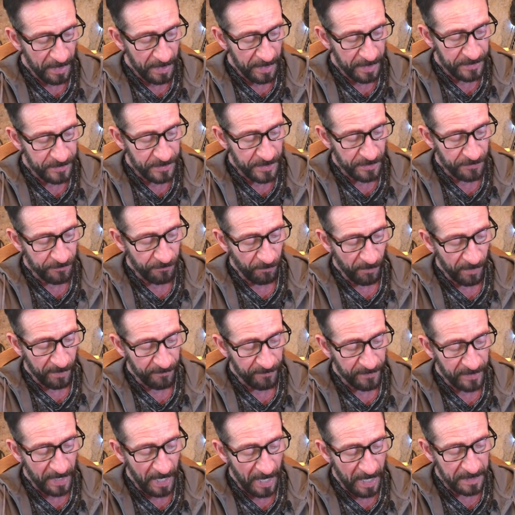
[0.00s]
It says, For
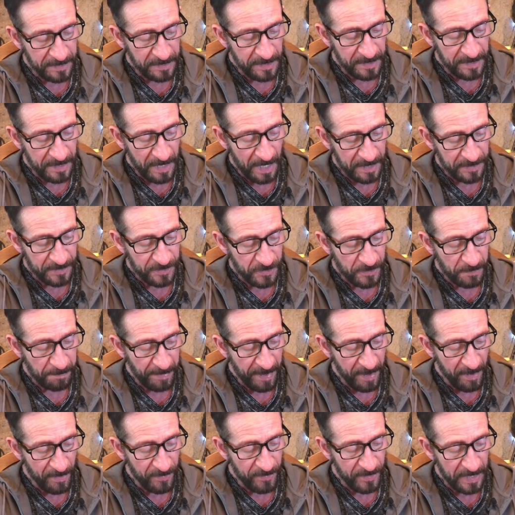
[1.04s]
if God did not
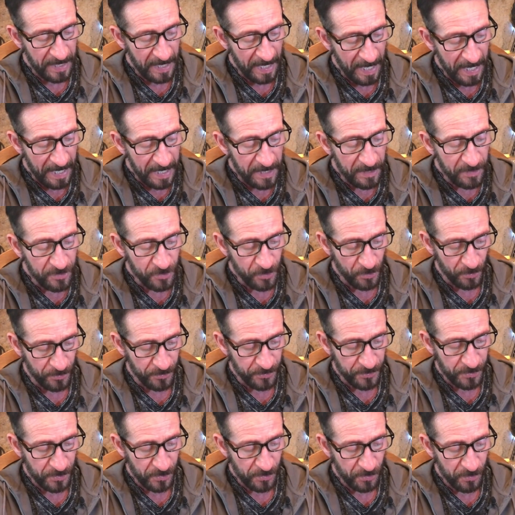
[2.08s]
spare the
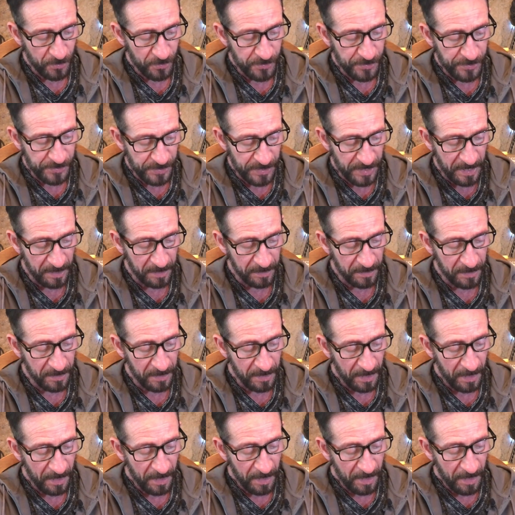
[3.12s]
angels who sinned,
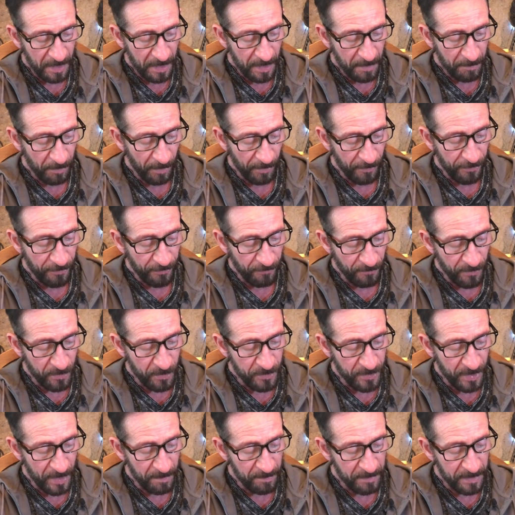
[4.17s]
but threw
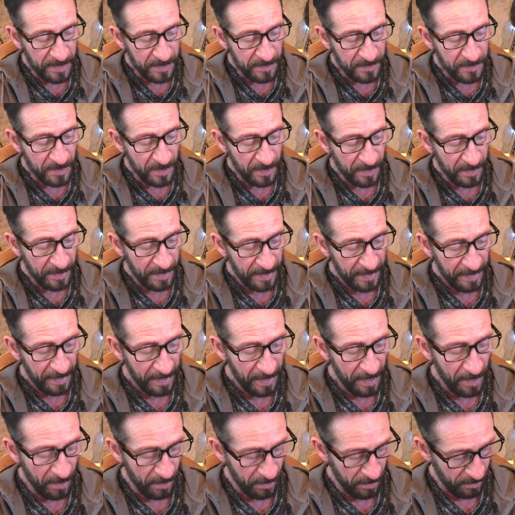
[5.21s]
them into
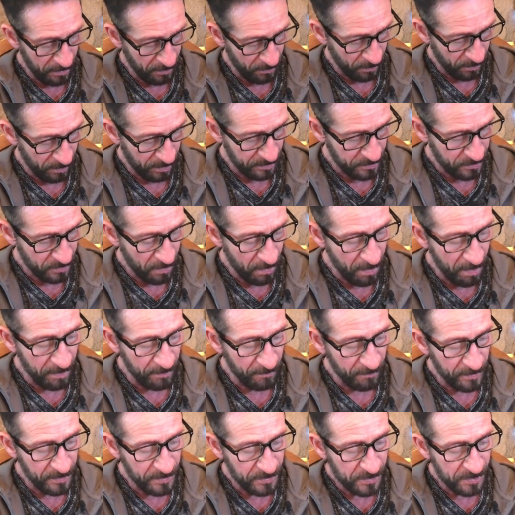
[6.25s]
hell or
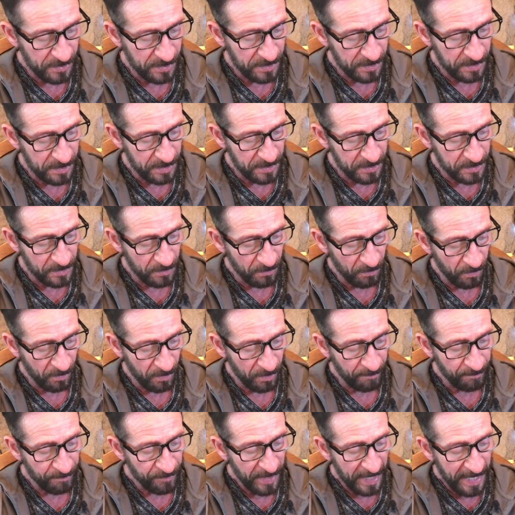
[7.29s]
Tartarus is the
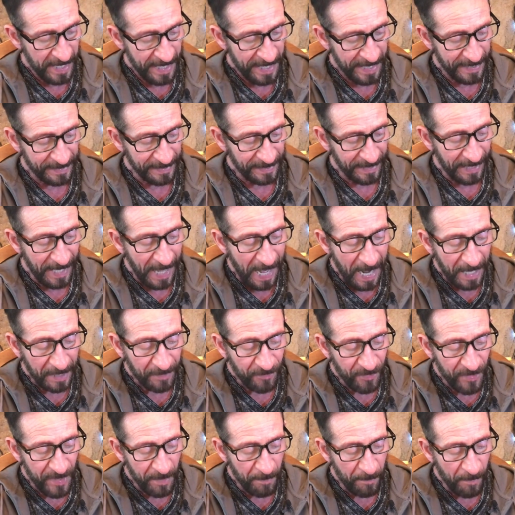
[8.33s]
word, and
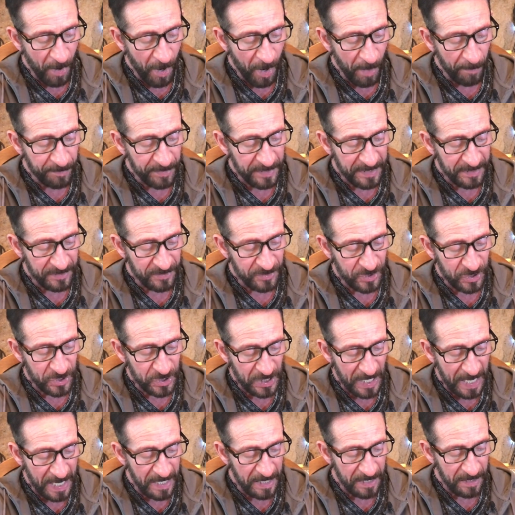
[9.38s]
lock them up in
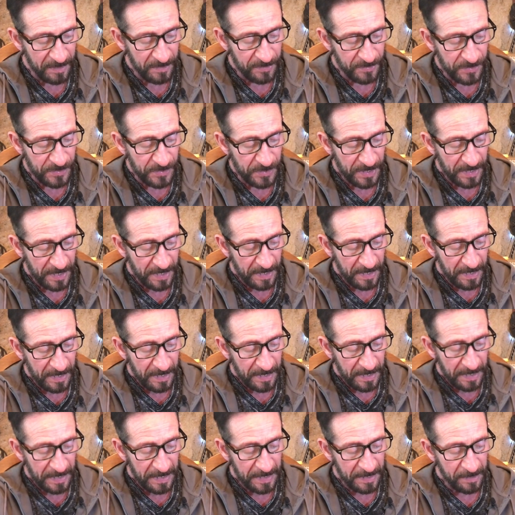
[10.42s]
chains
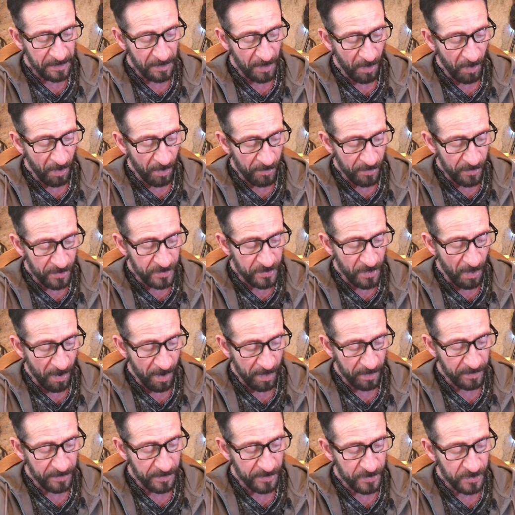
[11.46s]
in utter
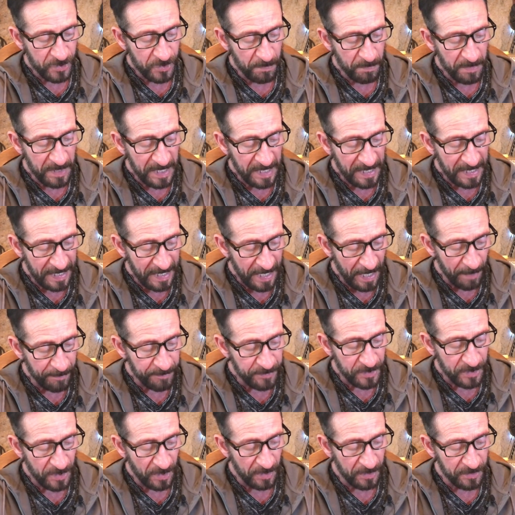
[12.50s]
darkness to be
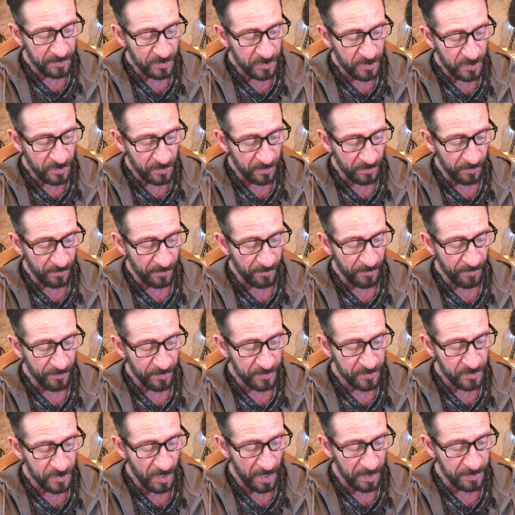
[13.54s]
kept until
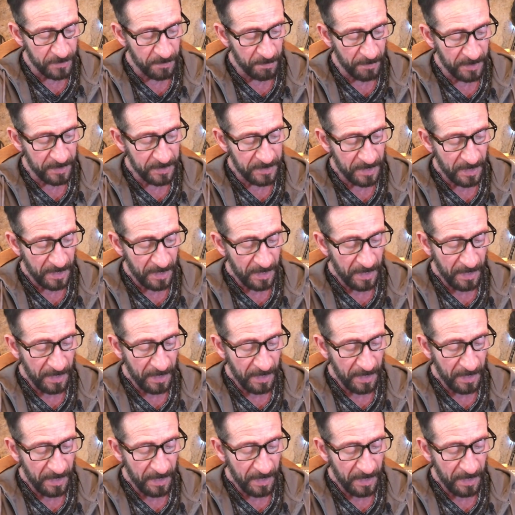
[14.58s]
the judgment.